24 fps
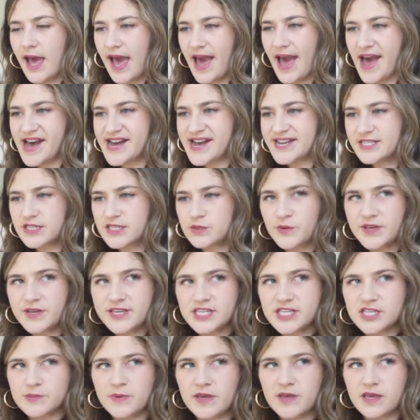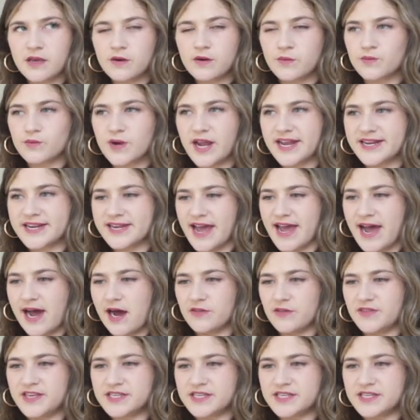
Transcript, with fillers: as we speak right now.